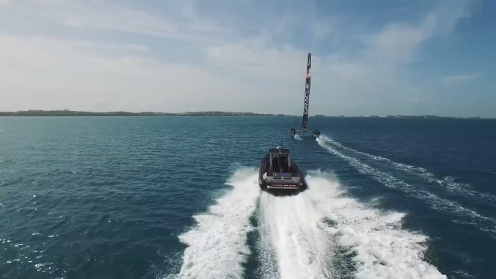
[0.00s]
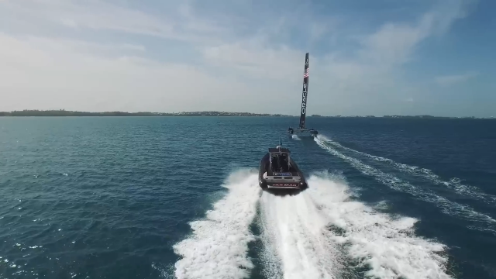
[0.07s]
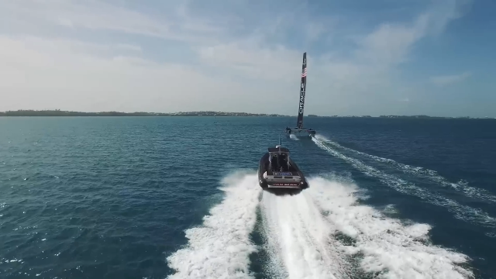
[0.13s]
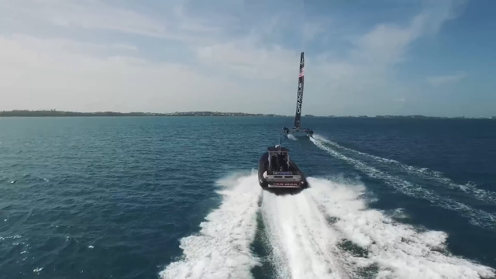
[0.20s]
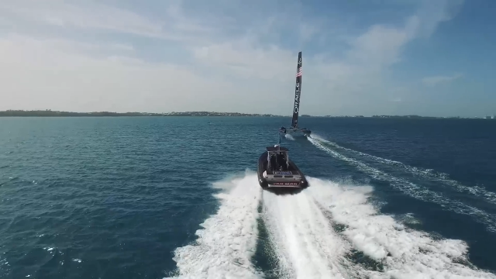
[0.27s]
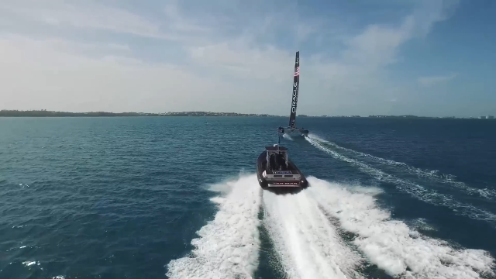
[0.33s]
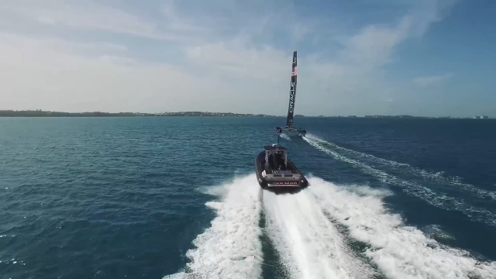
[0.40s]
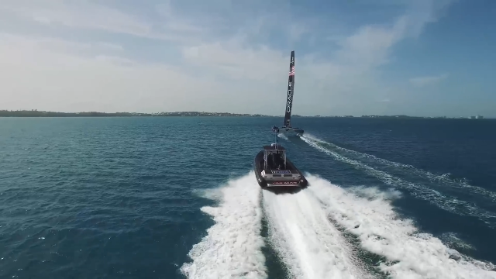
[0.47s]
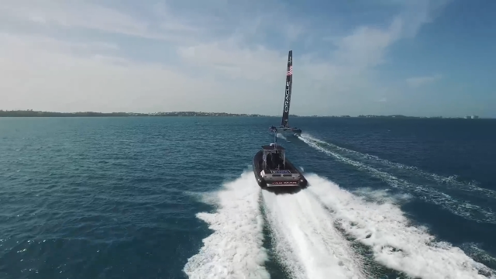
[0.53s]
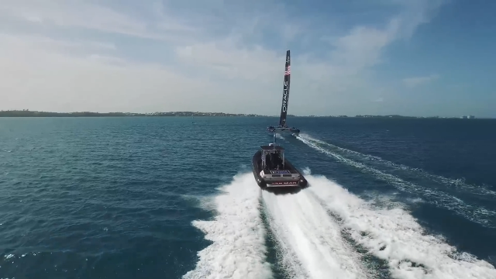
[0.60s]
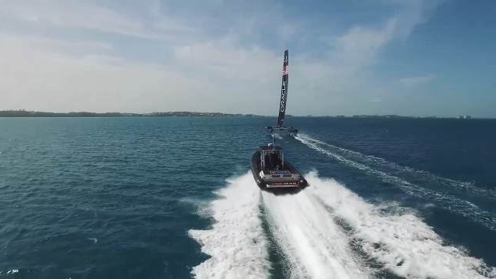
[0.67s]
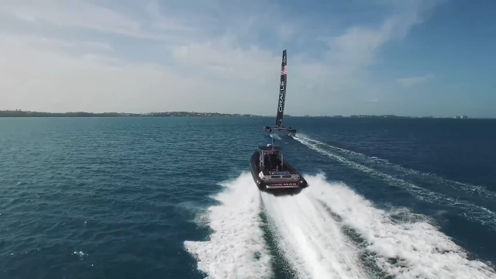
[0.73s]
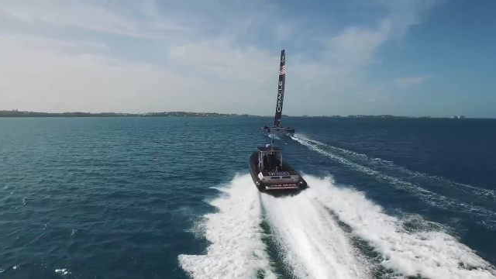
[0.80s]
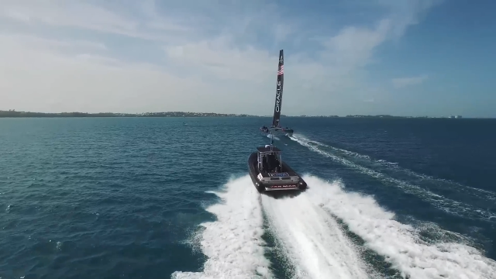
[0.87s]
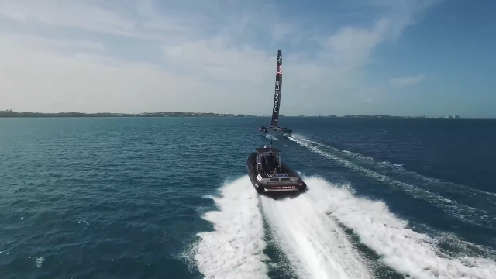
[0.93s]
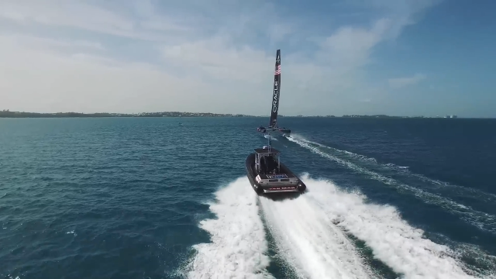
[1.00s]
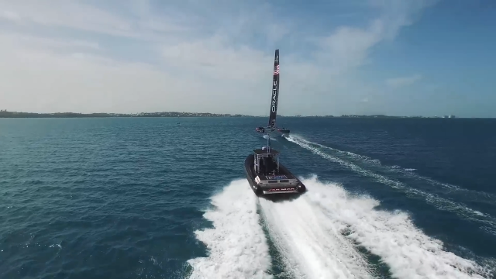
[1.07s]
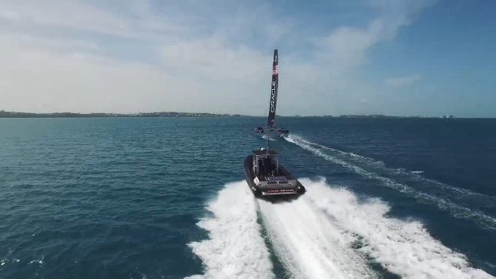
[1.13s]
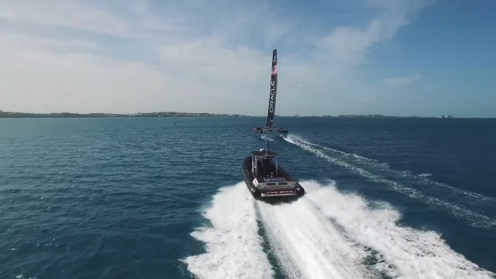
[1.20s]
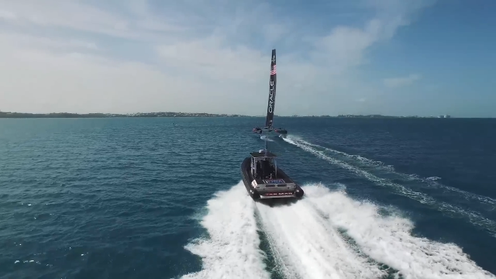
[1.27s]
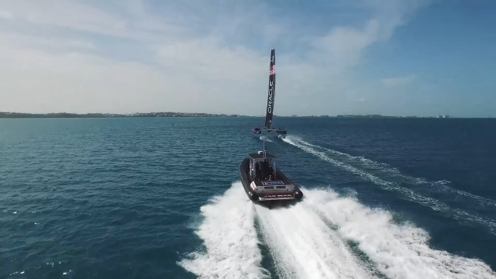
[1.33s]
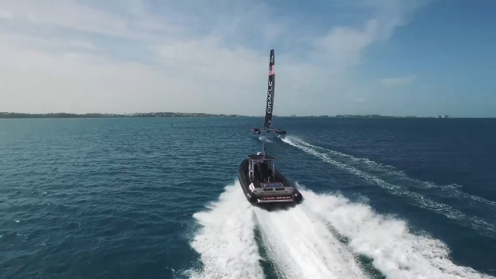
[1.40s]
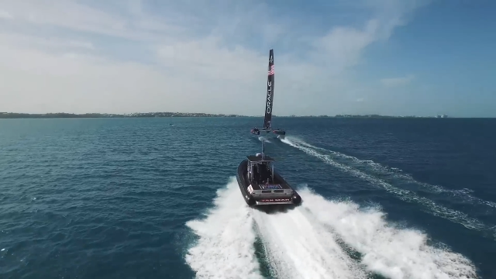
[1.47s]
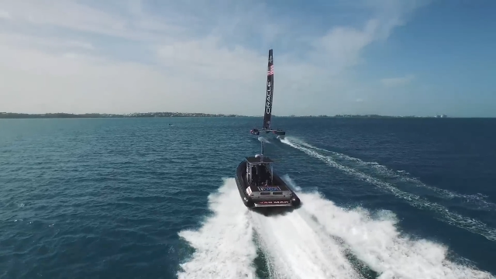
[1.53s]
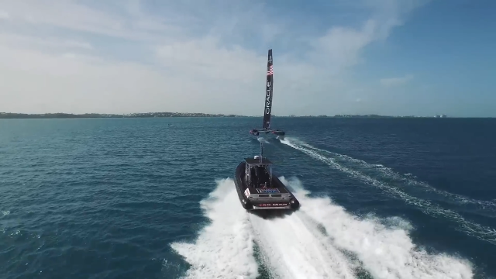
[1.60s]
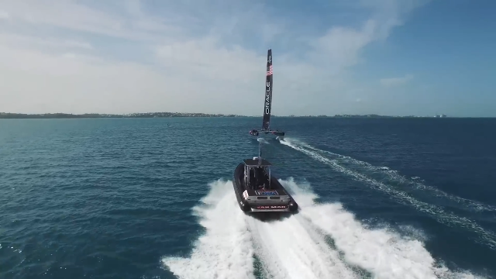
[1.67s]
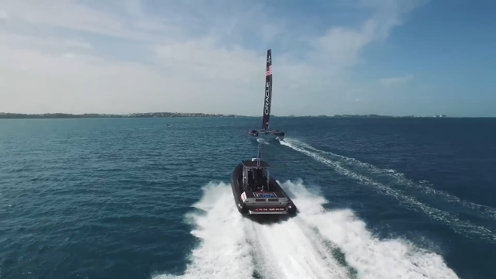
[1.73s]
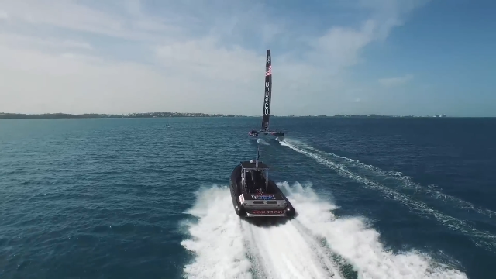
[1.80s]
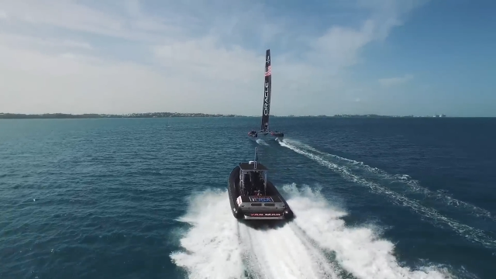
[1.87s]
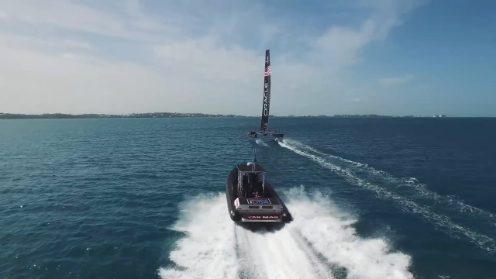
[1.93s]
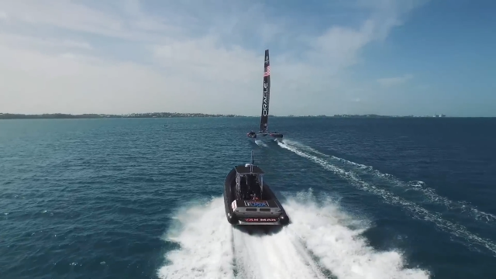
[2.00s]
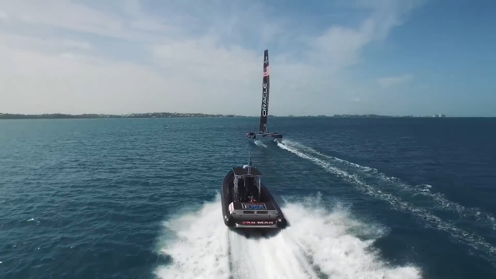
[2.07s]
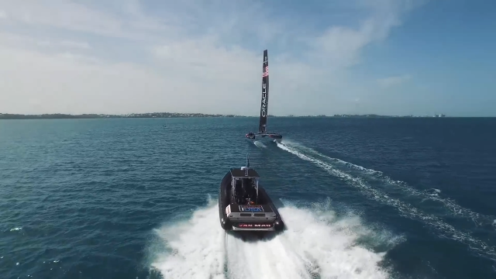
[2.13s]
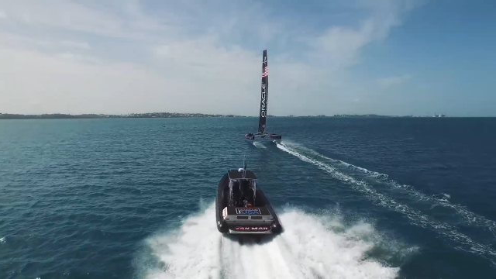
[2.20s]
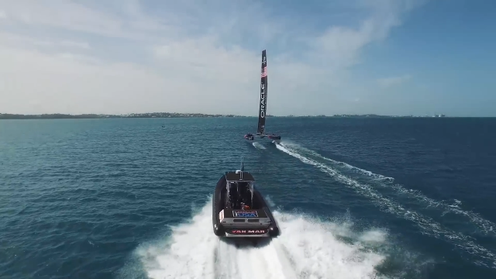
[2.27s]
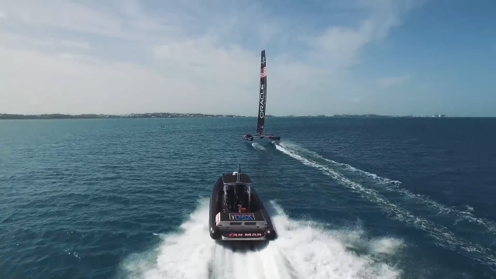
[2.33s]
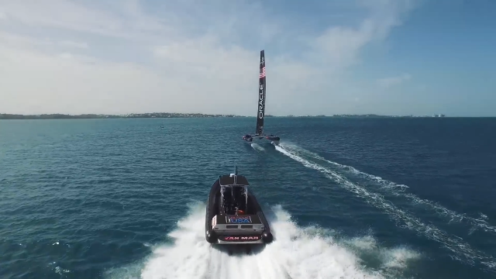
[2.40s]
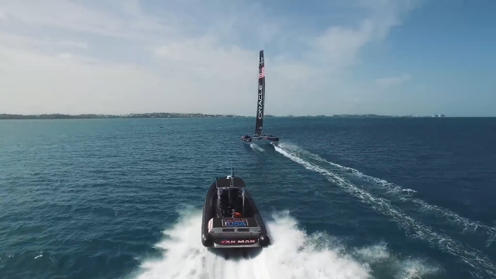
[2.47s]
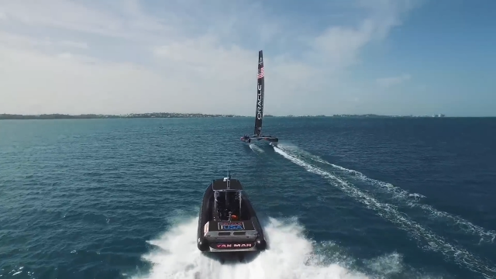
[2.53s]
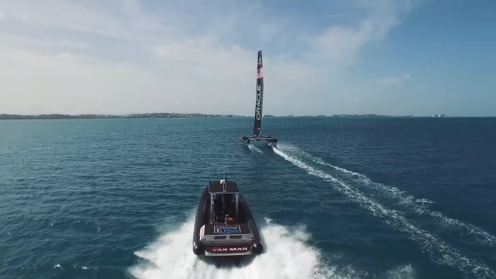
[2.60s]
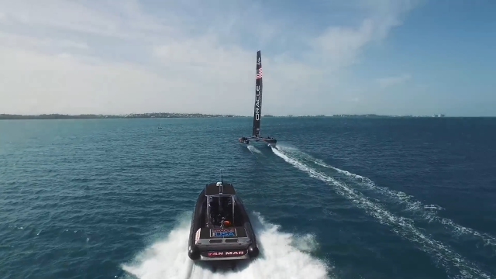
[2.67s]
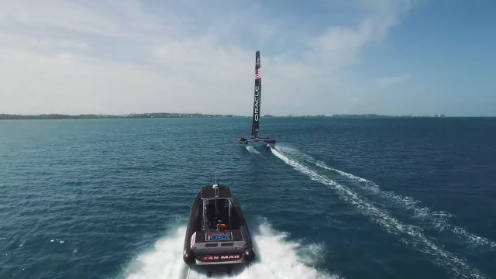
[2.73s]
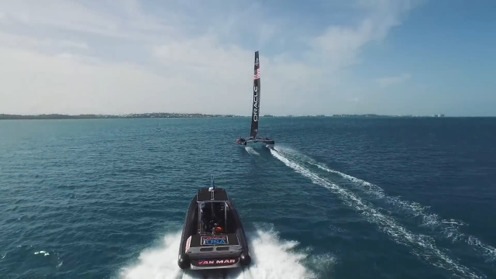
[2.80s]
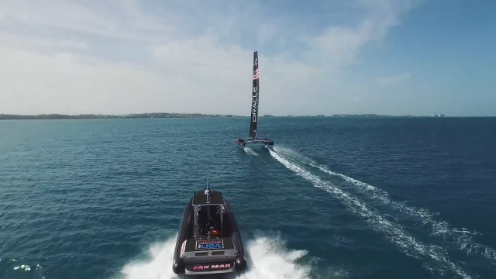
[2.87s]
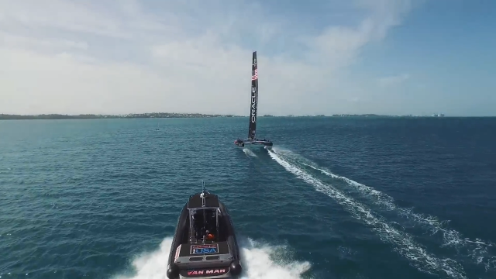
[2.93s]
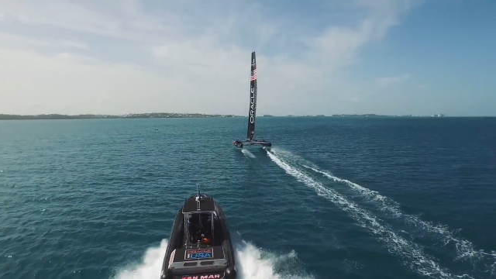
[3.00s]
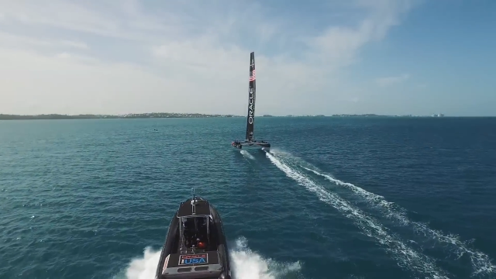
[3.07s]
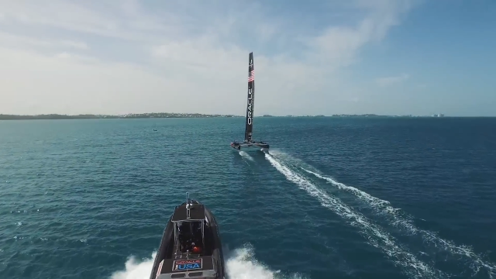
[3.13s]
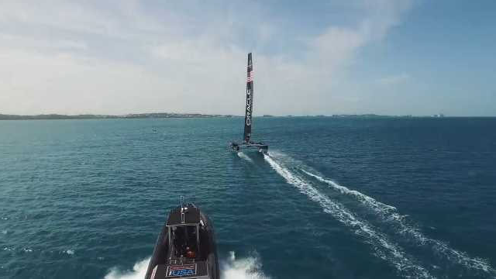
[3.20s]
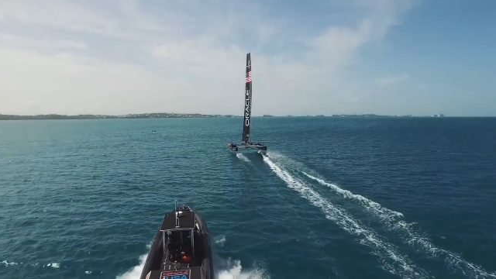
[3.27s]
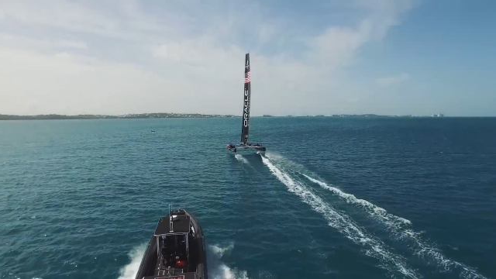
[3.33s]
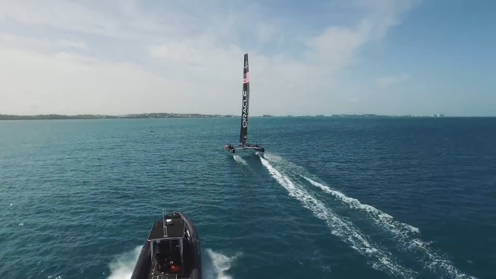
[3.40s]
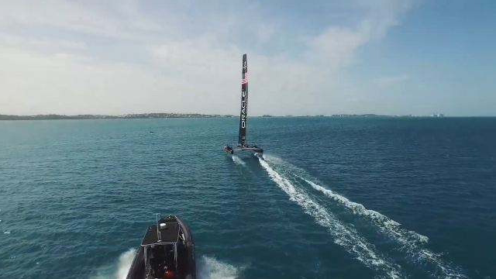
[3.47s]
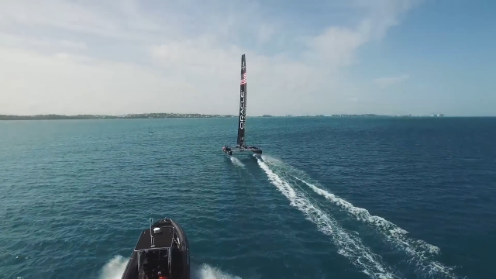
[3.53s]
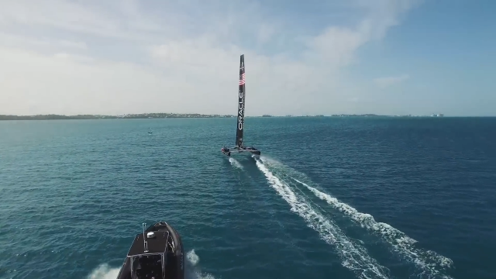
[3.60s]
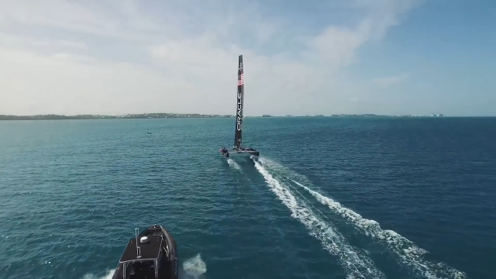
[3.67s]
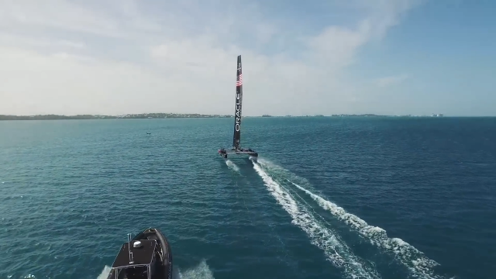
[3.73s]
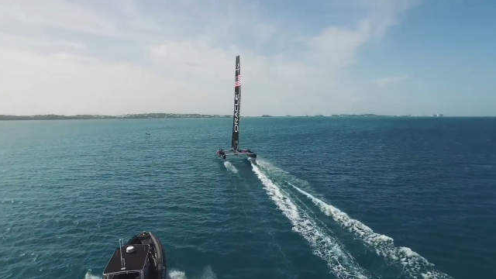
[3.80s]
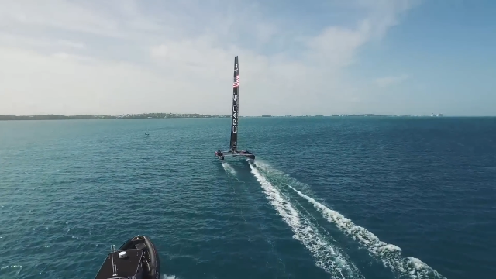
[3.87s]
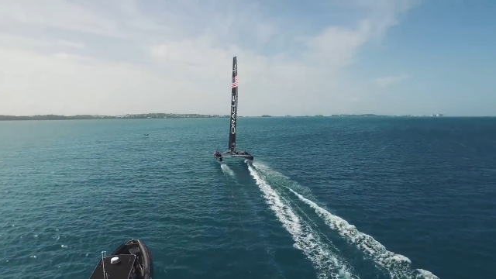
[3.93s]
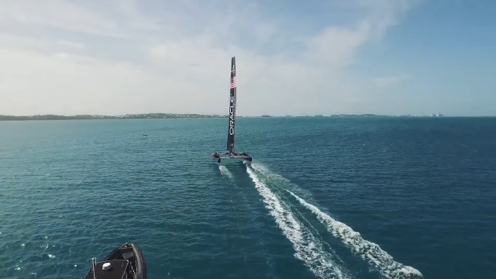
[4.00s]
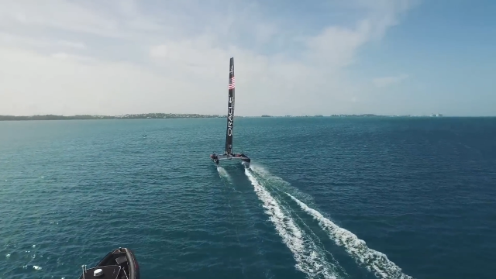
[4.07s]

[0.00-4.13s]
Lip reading: No face is visible, so there are no lips to read.